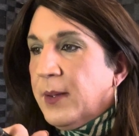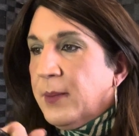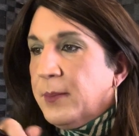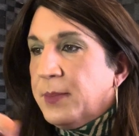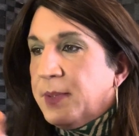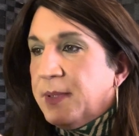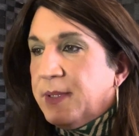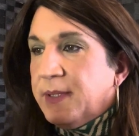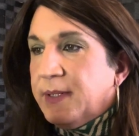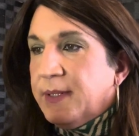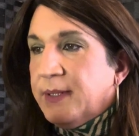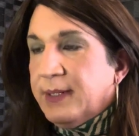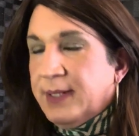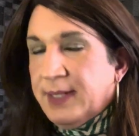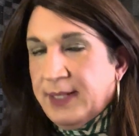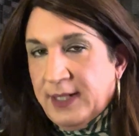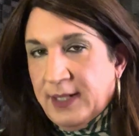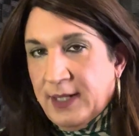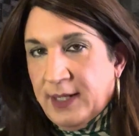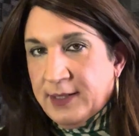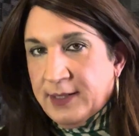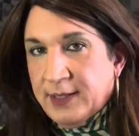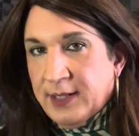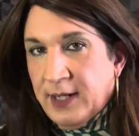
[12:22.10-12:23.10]
But
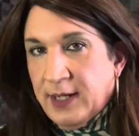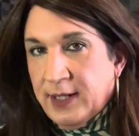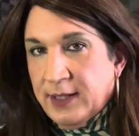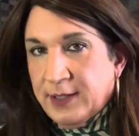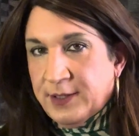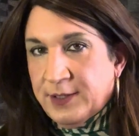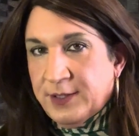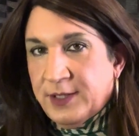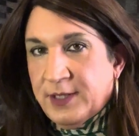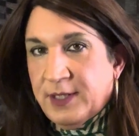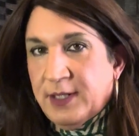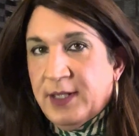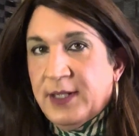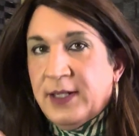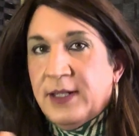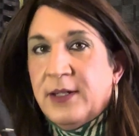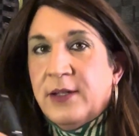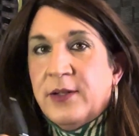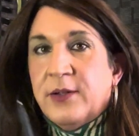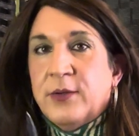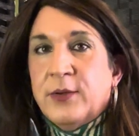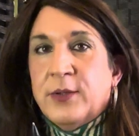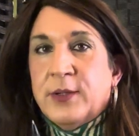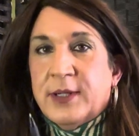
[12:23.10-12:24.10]
deontology
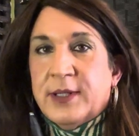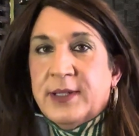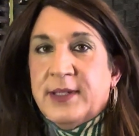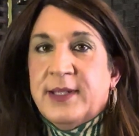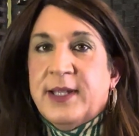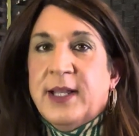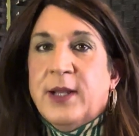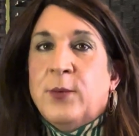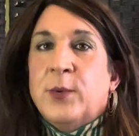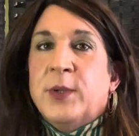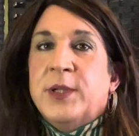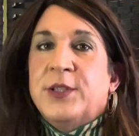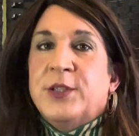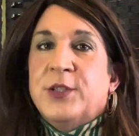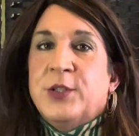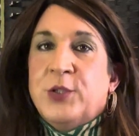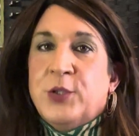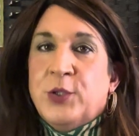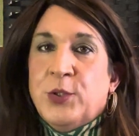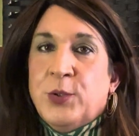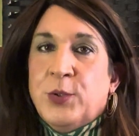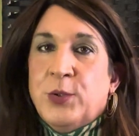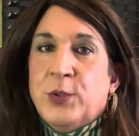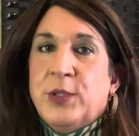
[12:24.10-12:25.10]
looks at one's
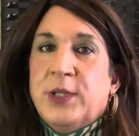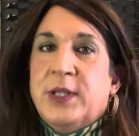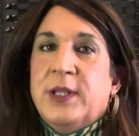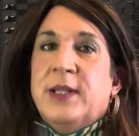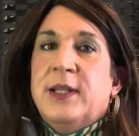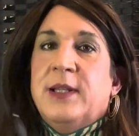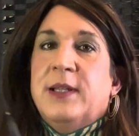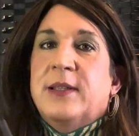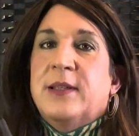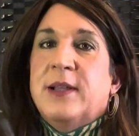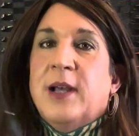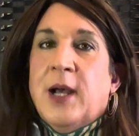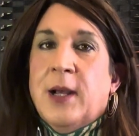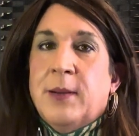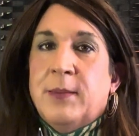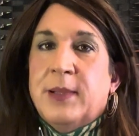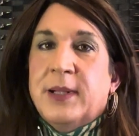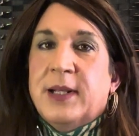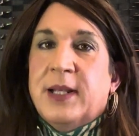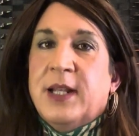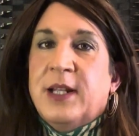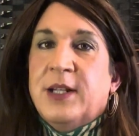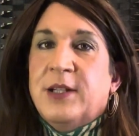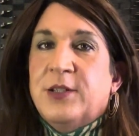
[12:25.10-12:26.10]
duties,
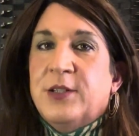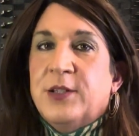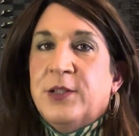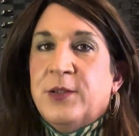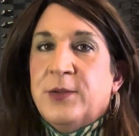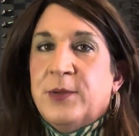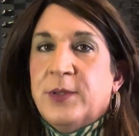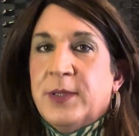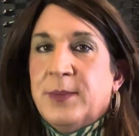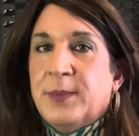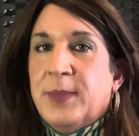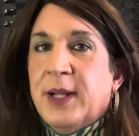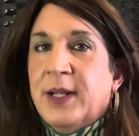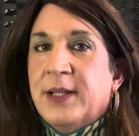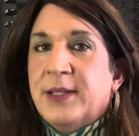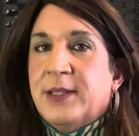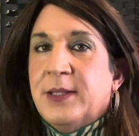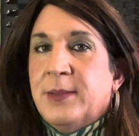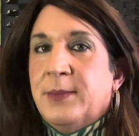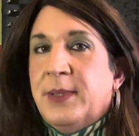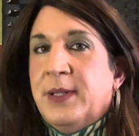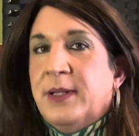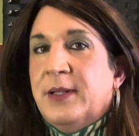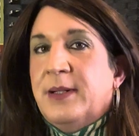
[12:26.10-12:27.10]
obligations,
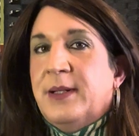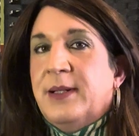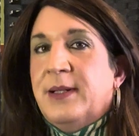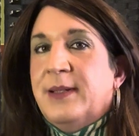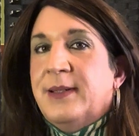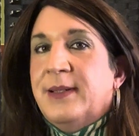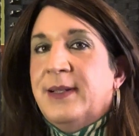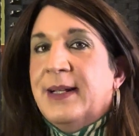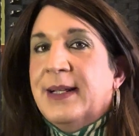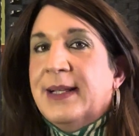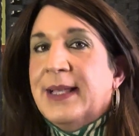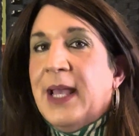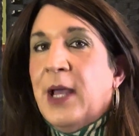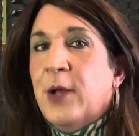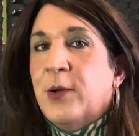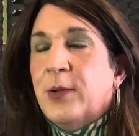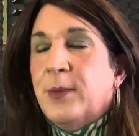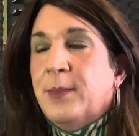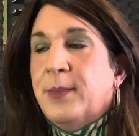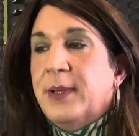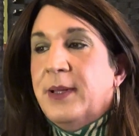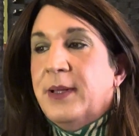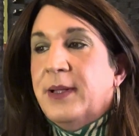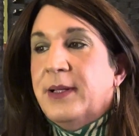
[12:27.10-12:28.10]
responsibilities, and
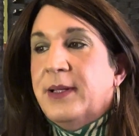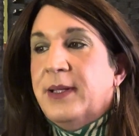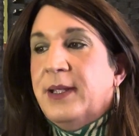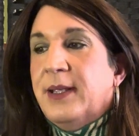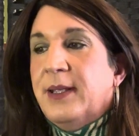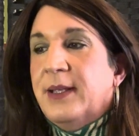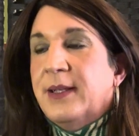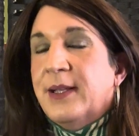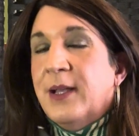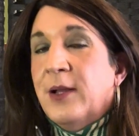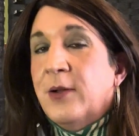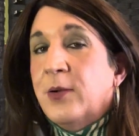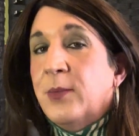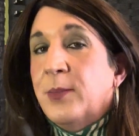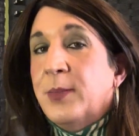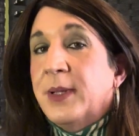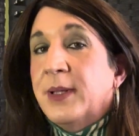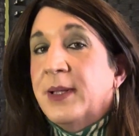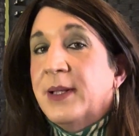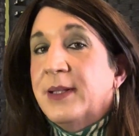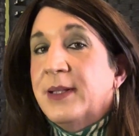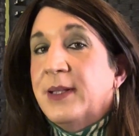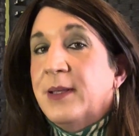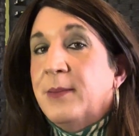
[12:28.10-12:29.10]
accountability.
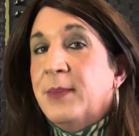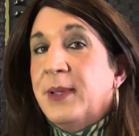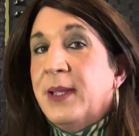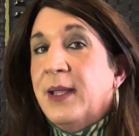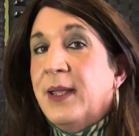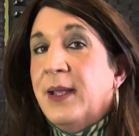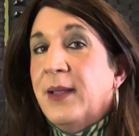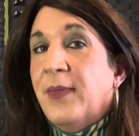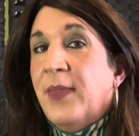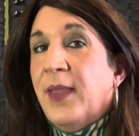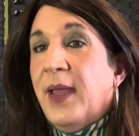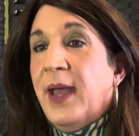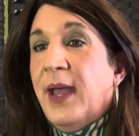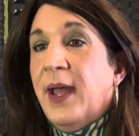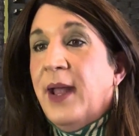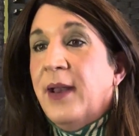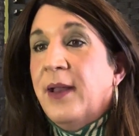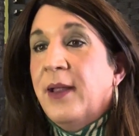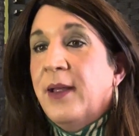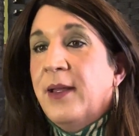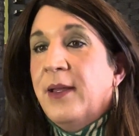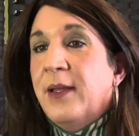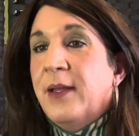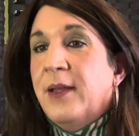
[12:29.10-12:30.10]
Accountability being that
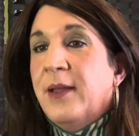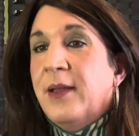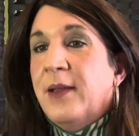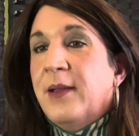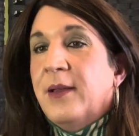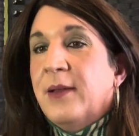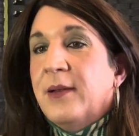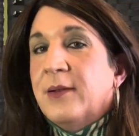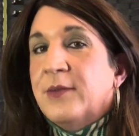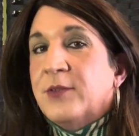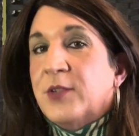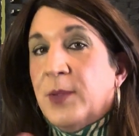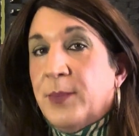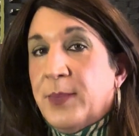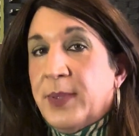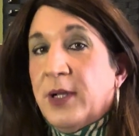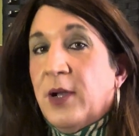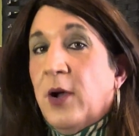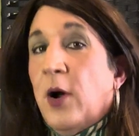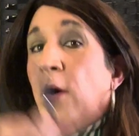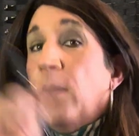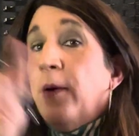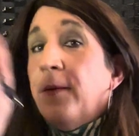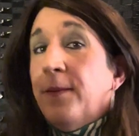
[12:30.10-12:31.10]
jumping
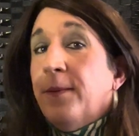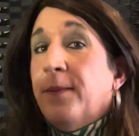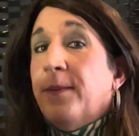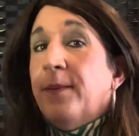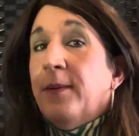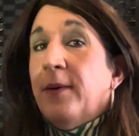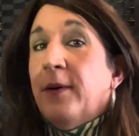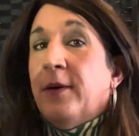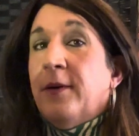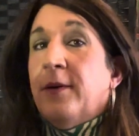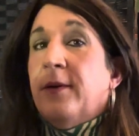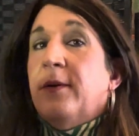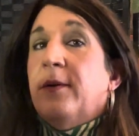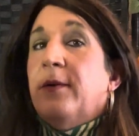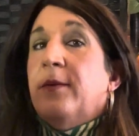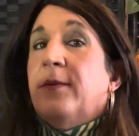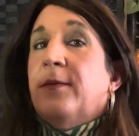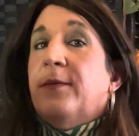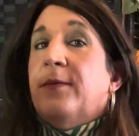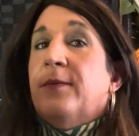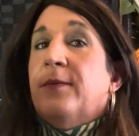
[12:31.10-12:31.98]
off of